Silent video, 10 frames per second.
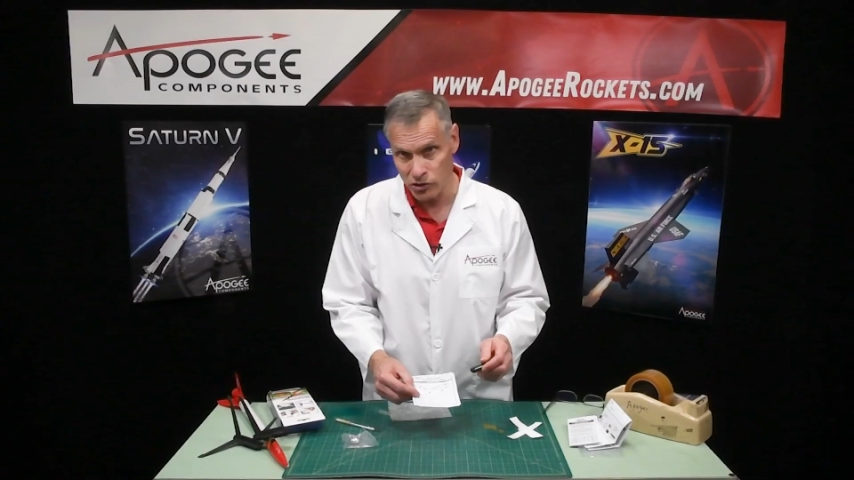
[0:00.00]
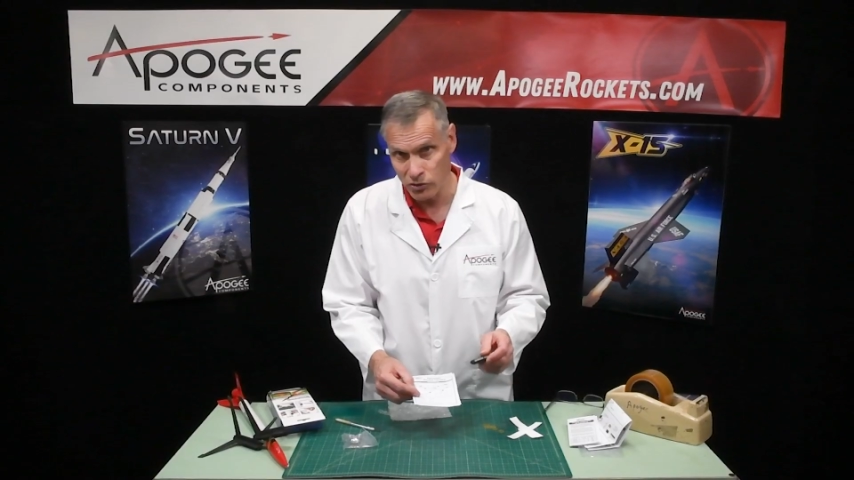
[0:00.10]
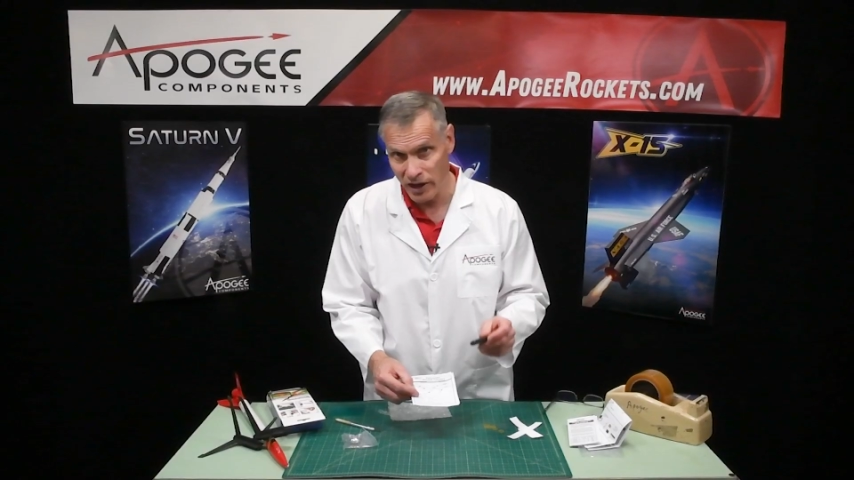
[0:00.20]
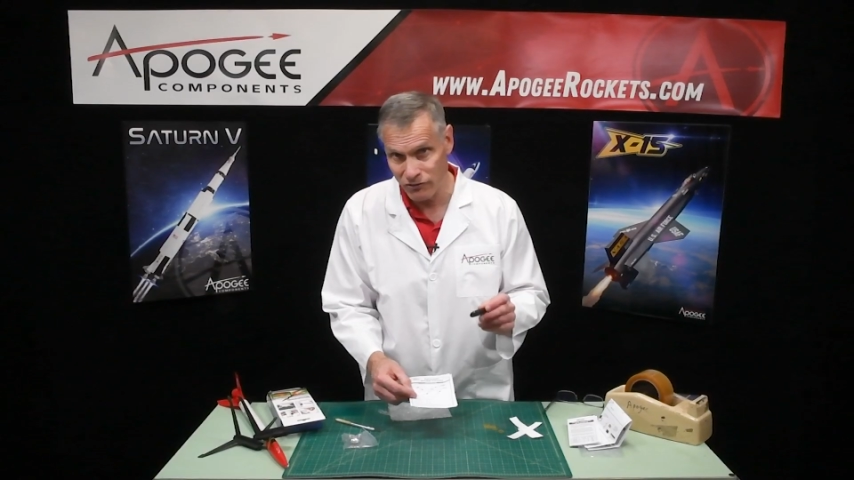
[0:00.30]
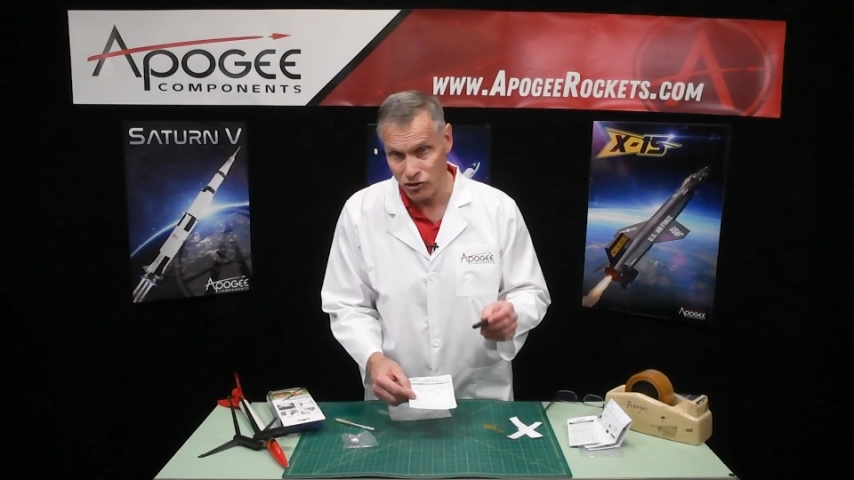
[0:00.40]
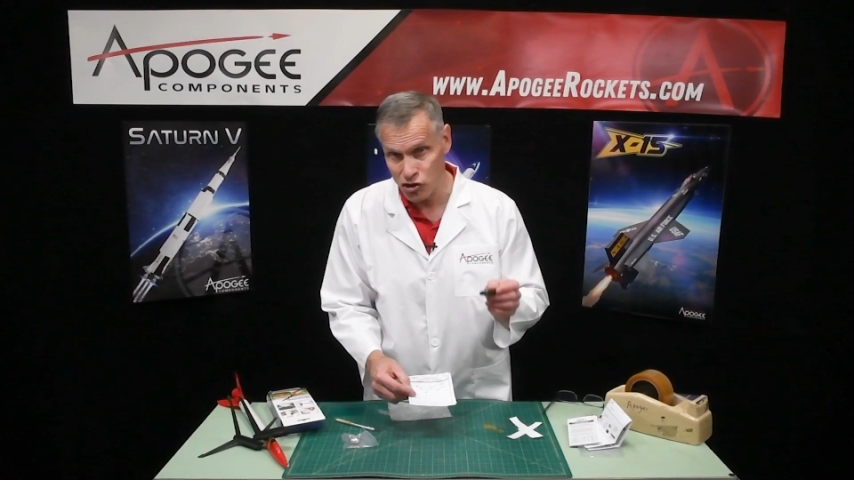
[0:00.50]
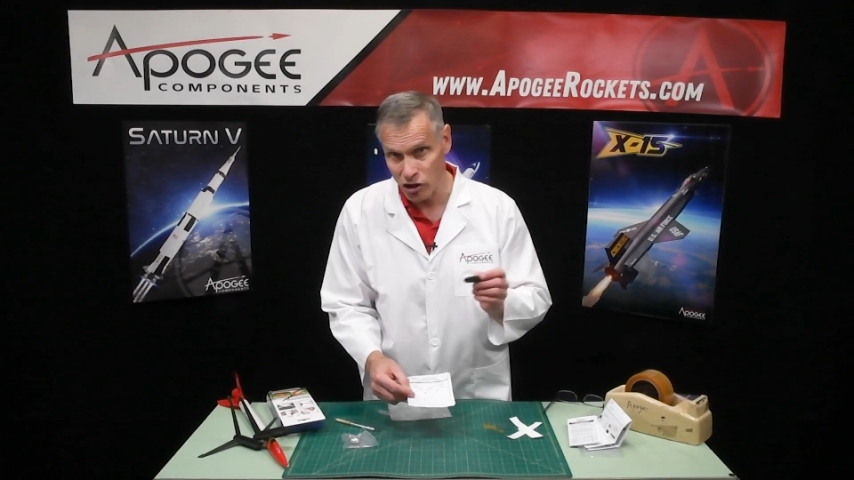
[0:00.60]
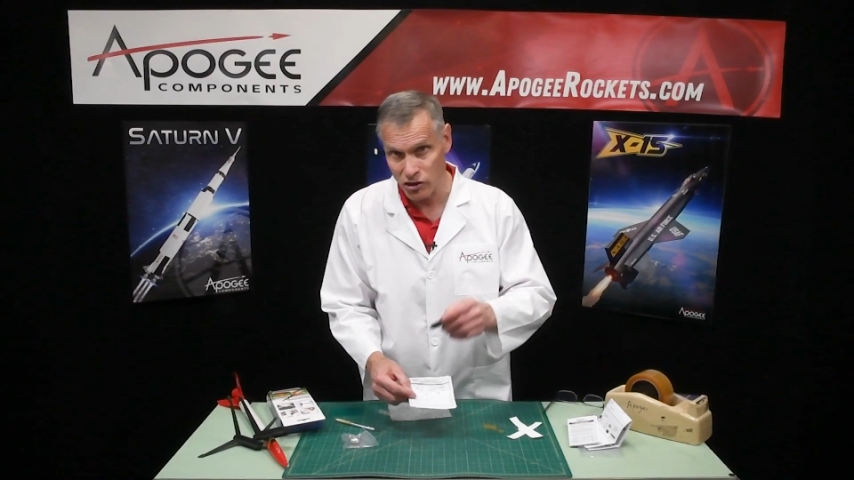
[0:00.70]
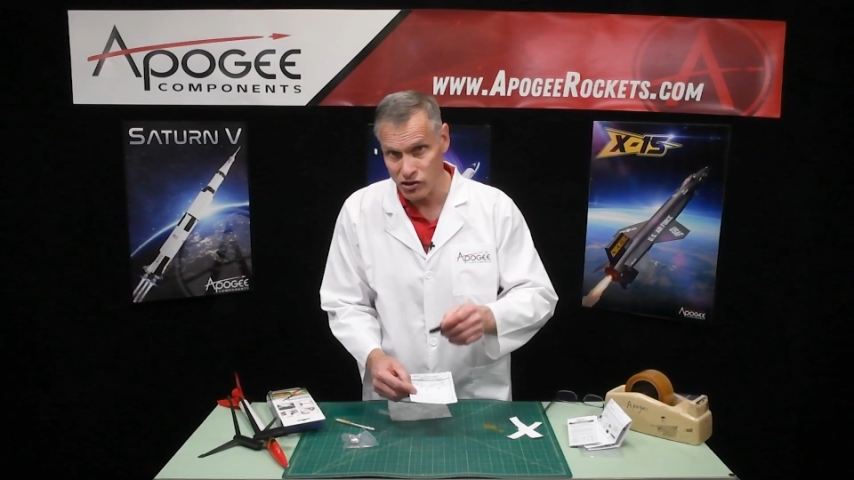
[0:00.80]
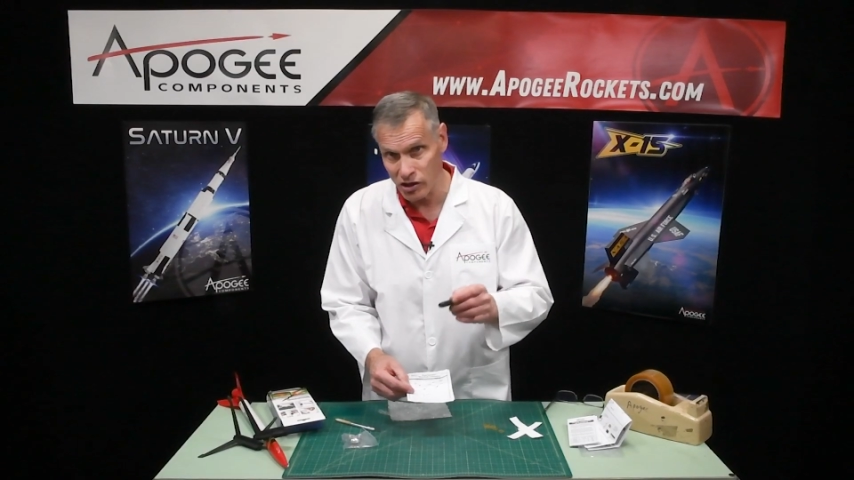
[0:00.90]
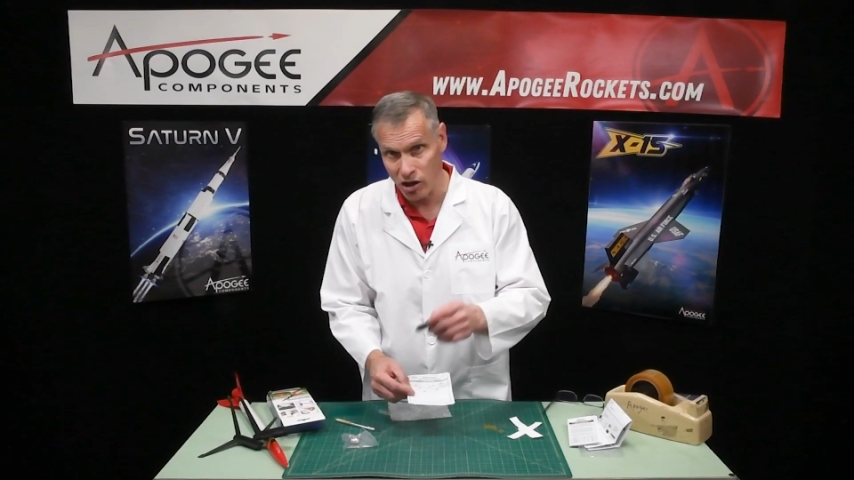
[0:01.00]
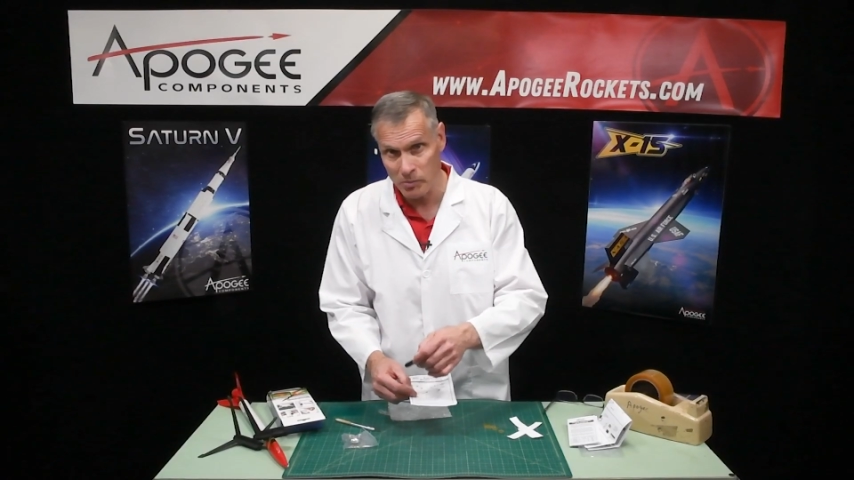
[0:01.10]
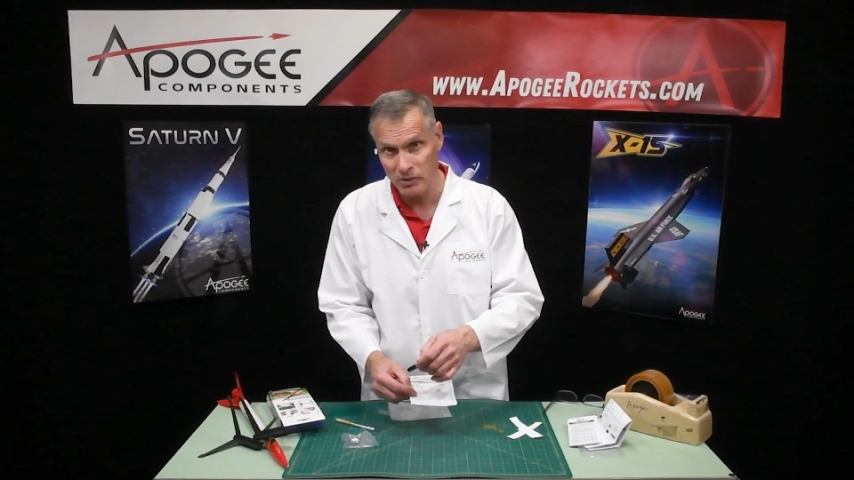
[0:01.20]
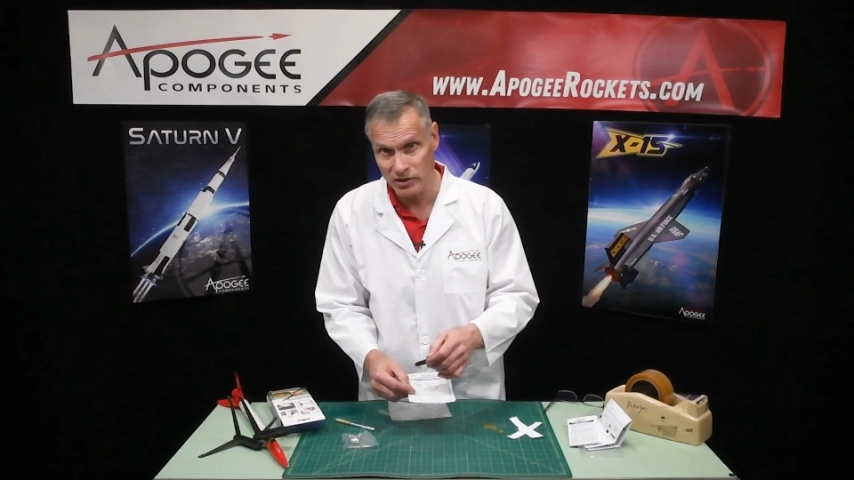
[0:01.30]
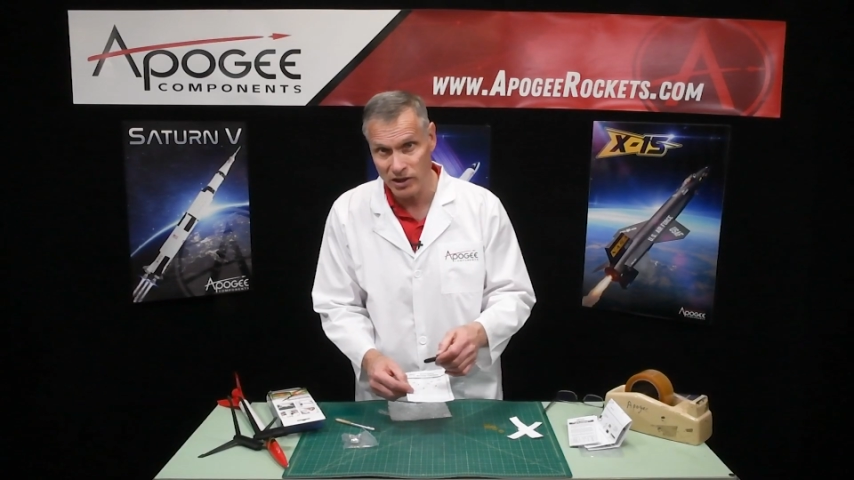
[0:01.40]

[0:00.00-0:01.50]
you'd have to charge it a couple of